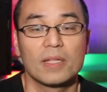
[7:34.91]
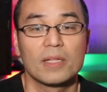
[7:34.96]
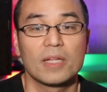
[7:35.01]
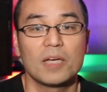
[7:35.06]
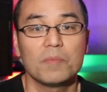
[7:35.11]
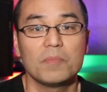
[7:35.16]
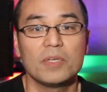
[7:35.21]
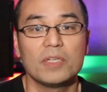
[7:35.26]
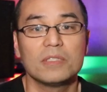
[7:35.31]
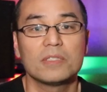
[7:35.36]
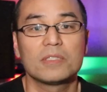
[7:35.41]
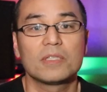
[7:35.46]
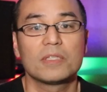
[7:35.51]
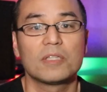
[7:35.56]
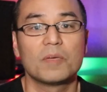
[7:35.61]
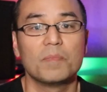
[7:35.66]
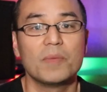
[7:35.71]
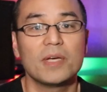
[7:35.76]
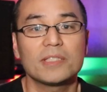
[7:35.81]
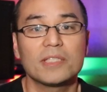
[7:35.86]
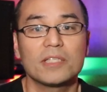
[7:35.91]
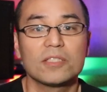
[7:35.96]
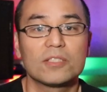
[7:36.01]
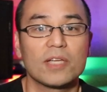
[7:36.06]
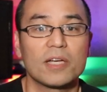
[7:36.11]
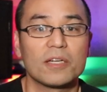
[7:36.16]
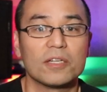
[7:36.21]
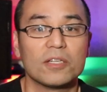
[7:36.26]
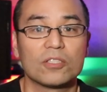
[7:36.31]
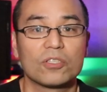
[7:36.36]
That means the message
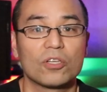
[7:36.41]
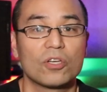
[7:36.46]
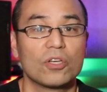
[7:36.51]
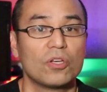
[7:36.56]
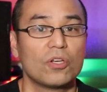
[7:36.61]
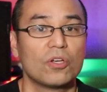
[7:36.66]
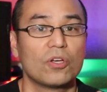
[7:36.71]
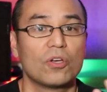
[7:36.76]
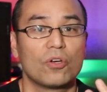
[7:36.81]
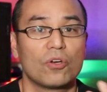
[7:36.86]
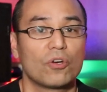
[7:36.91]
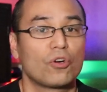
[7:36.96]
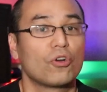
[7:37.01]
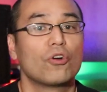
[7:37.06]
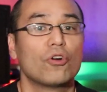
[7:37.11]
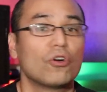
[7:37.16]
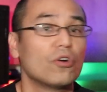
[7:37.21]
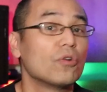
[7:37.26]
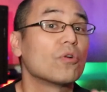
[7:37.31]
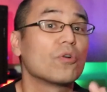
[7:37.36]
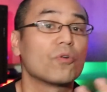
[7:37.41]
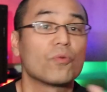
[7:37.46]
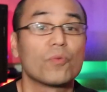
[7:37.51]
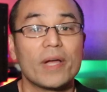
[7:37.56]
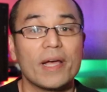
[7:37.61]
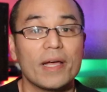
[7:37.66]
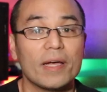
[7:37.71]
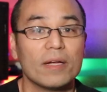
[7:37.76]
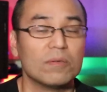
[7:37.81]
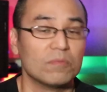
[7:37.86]
that is heard or
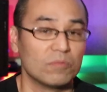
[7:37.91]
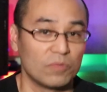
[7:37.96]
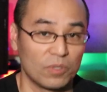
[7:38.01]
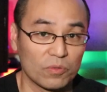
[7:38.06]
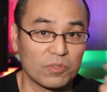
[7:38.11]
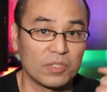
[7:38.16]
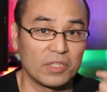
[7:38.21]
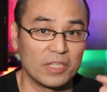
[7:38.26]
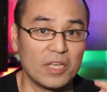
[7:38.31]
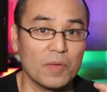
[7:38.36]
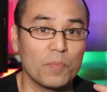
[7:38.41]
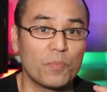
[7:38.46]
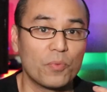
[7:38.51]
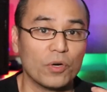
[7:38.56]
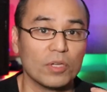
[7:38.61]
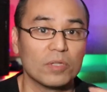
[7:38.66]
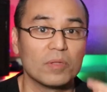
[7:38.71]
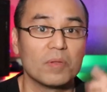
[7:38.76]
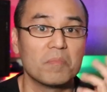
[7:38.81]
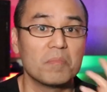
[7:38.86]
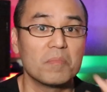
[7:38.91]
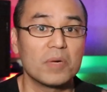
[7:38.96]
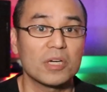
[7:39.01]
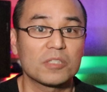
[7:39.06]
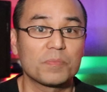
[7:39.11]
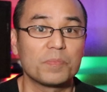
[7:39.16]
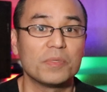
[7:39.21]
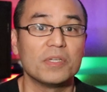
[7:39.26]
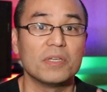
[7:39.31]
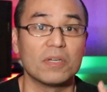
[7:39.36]
read, you know, the input
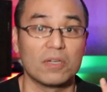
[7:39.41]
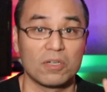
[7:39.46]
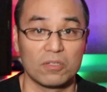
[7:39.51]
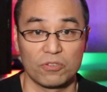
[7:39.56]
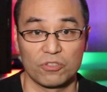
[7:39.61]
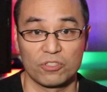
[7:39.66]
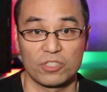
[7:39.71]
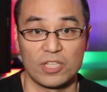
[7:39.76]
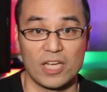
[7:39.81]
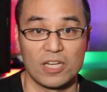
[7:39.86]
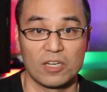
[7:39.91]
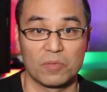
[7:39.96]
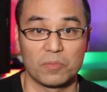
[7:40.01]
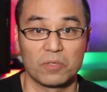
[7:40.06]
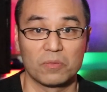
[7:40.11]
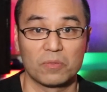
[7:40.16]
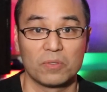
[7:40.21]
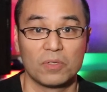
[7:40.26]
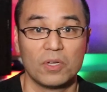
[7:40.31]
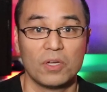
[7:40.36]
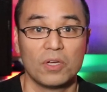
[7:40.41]
must be understandable,